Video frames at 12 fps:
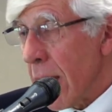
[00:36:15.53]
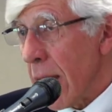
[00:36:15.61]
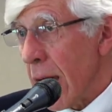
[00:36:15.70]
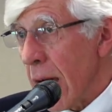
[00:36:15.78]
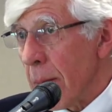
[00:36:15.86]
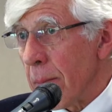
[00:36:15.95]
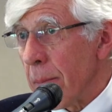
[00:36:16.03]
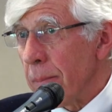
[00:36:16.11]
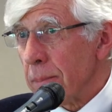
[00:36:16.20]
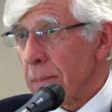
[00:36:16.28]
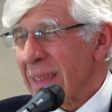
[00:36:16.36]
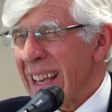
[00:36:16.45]
And
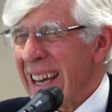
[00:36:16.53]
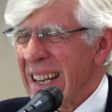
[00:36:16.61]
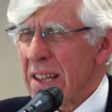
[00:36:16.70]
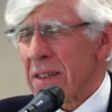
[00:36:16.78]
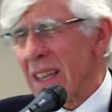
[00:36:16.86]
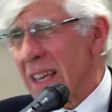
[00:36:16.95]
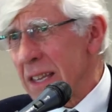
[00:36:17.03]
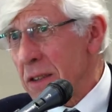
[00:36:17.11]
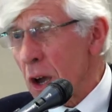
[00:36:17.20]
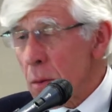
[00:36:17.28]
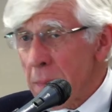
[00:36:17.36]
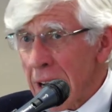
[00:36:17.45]
it's
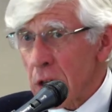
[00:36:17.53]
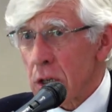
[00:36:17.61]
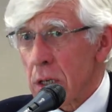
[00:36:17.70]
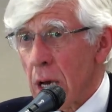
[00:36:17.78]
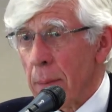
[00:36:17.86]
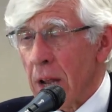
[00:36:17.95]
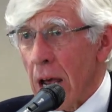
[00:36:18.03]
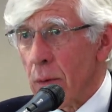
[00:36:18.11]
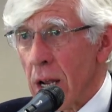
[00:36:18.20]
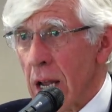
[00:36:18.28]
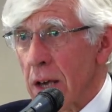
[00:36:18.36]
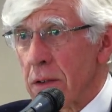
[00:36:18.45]
so much, I mean, I
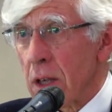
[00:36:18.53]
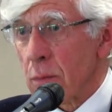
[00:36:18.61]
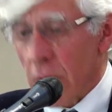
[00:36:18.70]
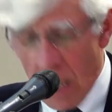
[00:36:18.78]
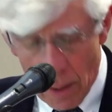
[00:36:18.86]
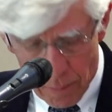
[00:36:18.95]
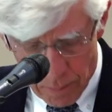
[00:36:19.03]
realised this when I